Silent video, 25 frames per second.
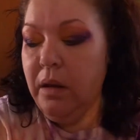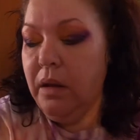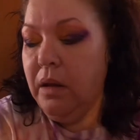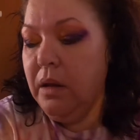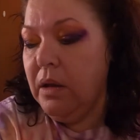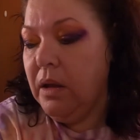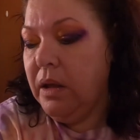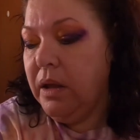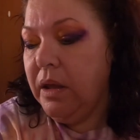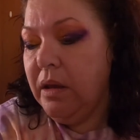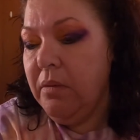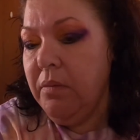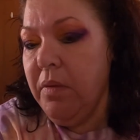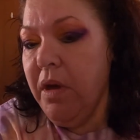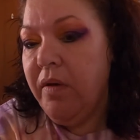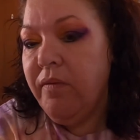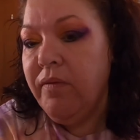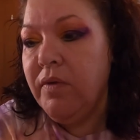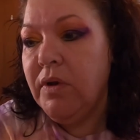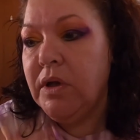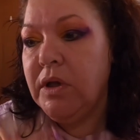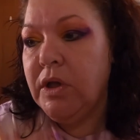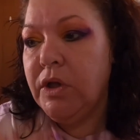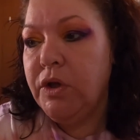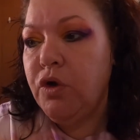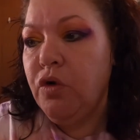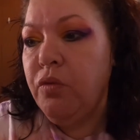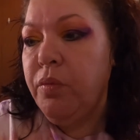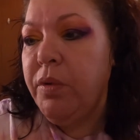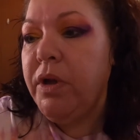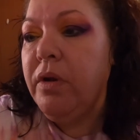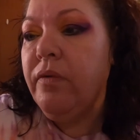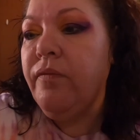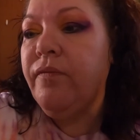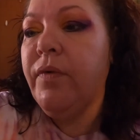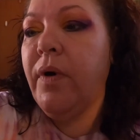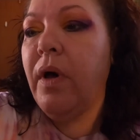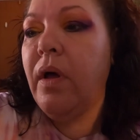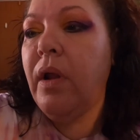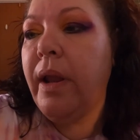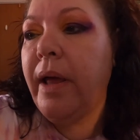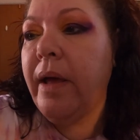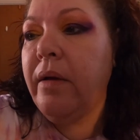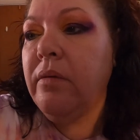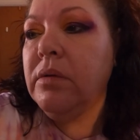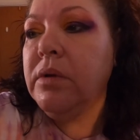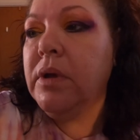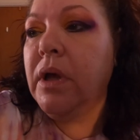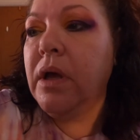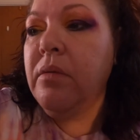And I am having a little bit of
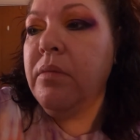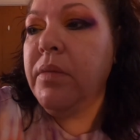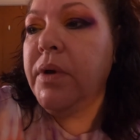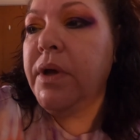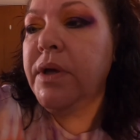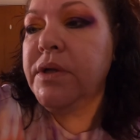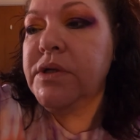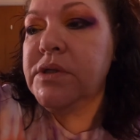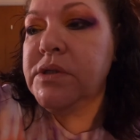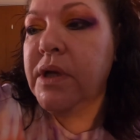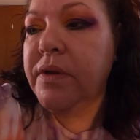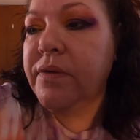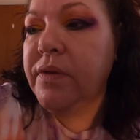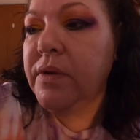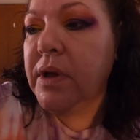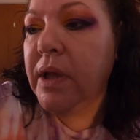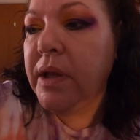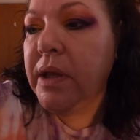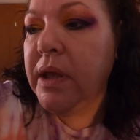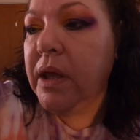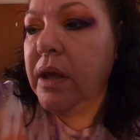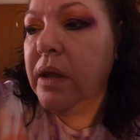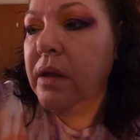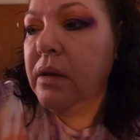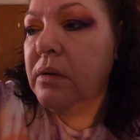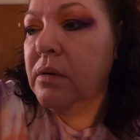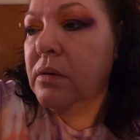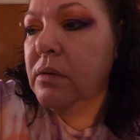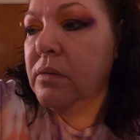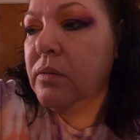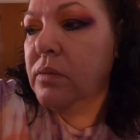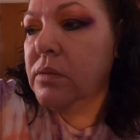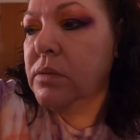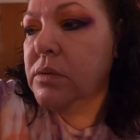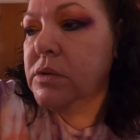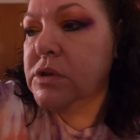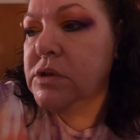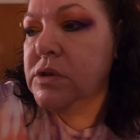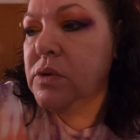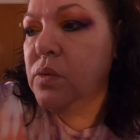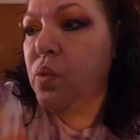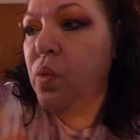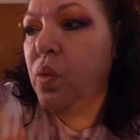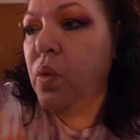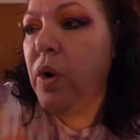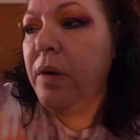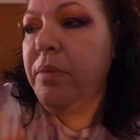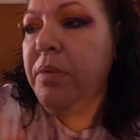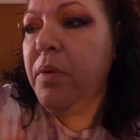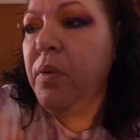fallout. Not much. Nothing I can't
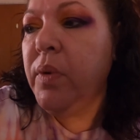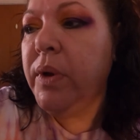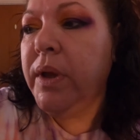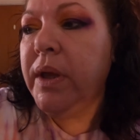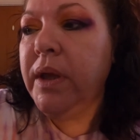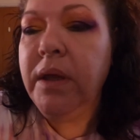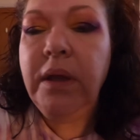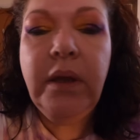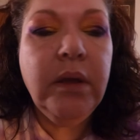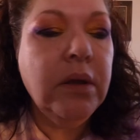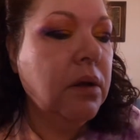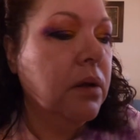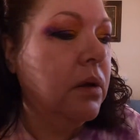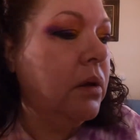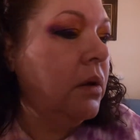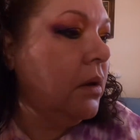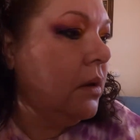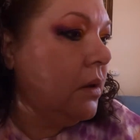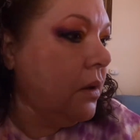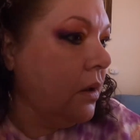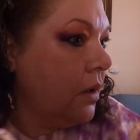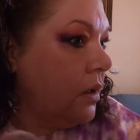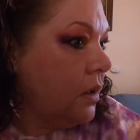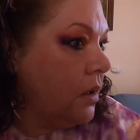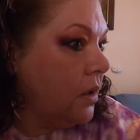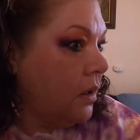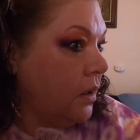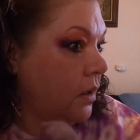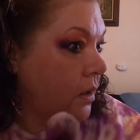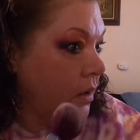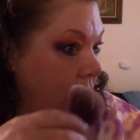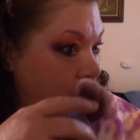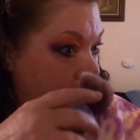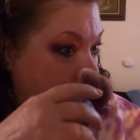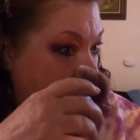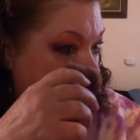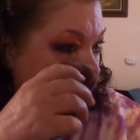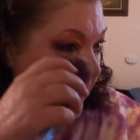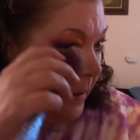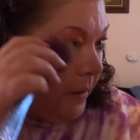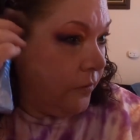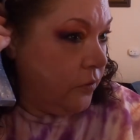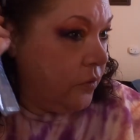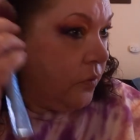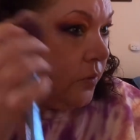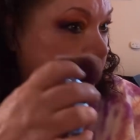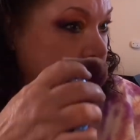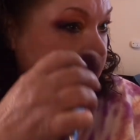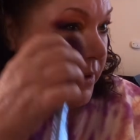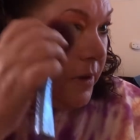swap away.
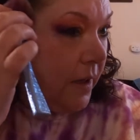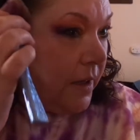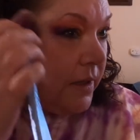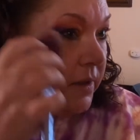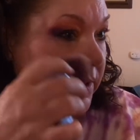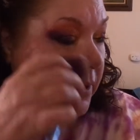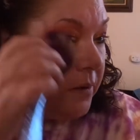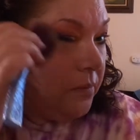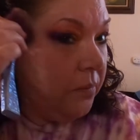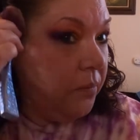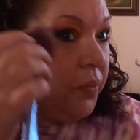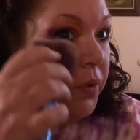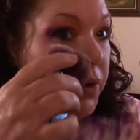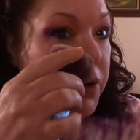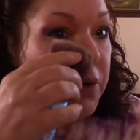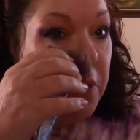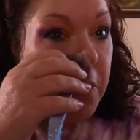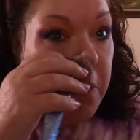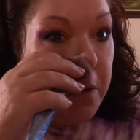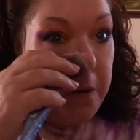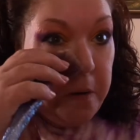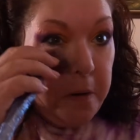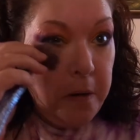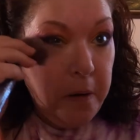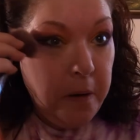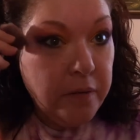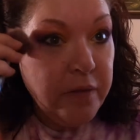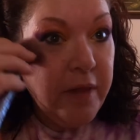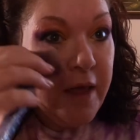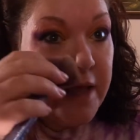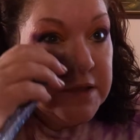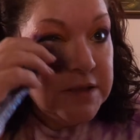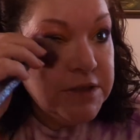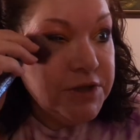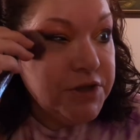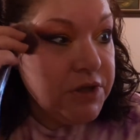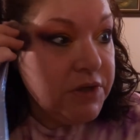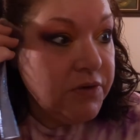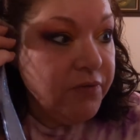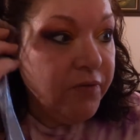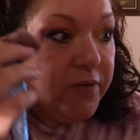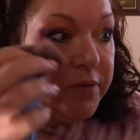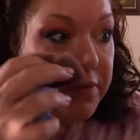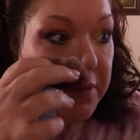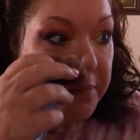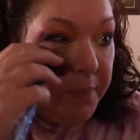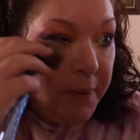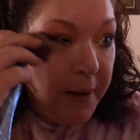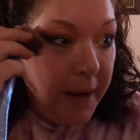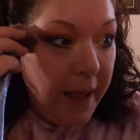That's the reason I didn't put on. And that's just
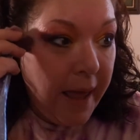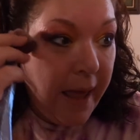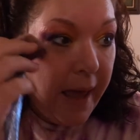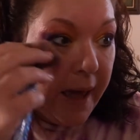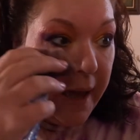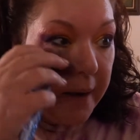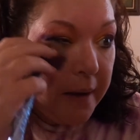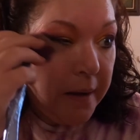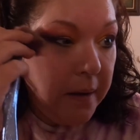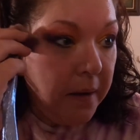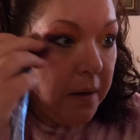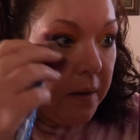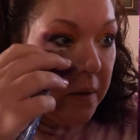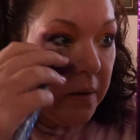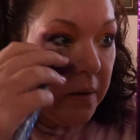from the black.